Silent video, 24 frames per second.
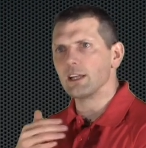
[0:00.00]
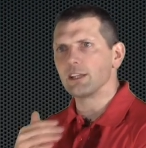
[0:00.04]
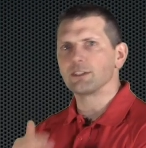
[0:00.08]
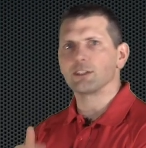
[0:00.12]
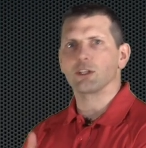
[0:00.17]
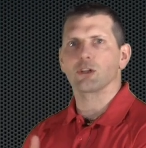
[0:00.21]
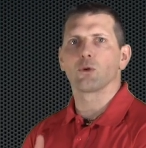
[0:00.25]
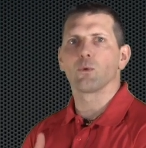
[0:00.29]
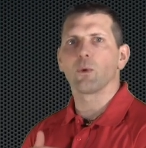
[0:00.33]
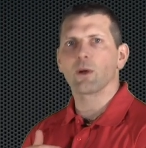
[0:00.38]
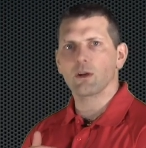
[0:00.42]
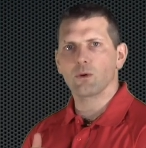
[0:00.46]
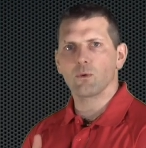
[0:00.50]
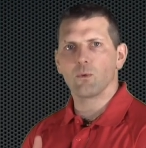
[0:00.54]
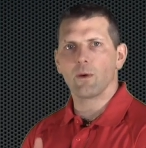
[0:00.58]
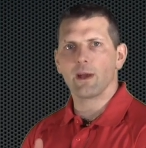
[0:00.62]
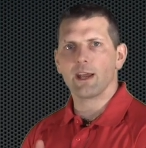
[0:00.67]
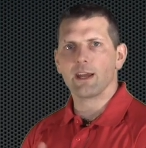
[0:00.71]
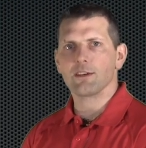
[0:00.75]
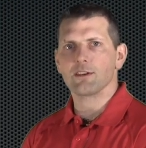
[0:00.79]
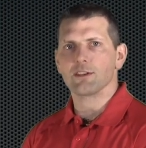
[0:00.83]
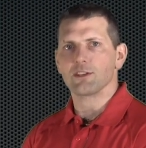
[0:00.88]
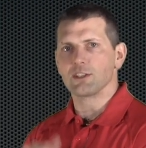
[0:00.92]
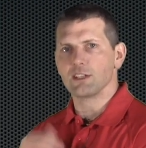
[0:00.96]
a quick
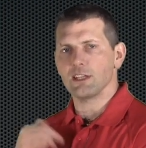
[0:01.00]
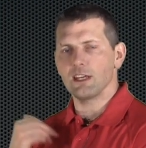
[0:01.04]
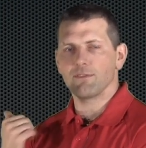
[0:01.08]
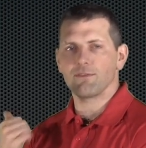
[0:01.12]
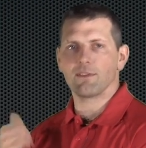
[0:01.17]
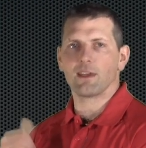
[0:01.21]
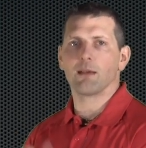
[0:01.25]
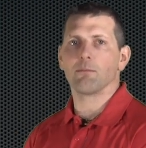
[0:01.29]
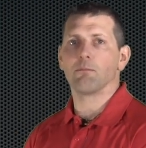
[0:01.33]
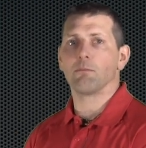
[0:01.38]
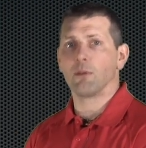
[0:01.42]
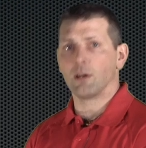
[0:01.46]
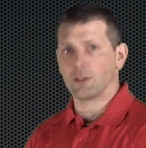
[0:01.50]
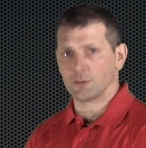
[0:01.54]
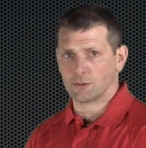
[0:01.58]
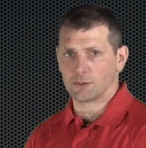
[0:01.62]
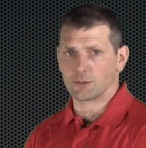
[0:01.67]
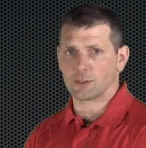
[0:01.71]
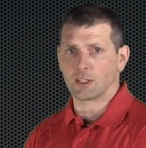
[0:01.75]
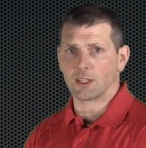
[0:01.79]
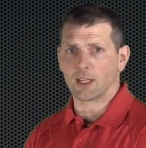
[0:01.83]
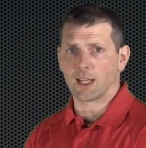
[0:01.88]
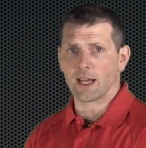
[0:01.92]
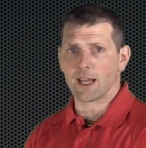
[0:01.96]
way to see if that
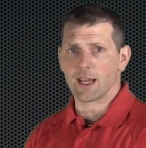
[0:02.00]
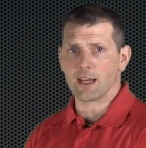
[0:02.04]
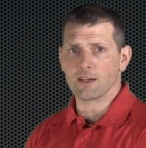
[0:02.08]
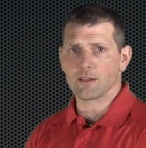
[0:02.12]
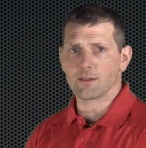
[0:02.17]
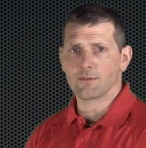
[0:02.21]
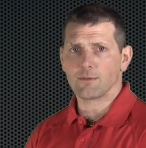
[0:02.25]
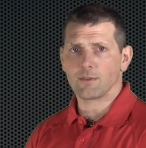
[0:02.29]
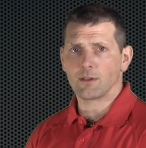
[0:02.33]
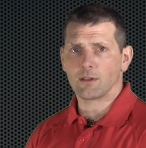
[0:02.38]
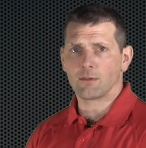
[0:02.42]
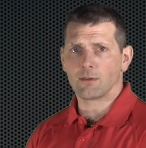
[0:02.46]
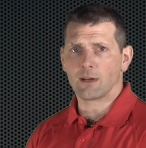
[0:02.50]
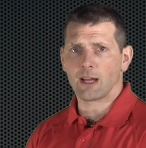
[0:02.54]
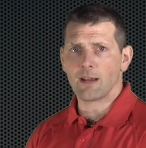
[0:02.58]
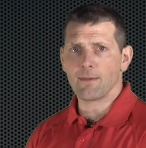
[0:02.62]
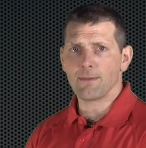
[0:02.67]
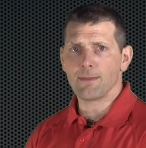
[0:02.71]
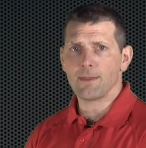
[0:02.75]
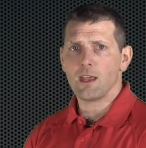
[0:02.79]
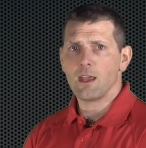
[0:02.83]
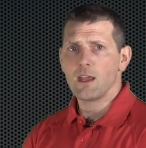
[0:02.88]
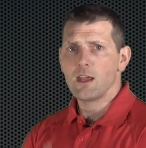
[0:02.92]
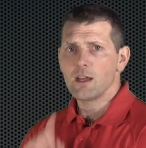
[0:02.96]
muzzle's aligned, right?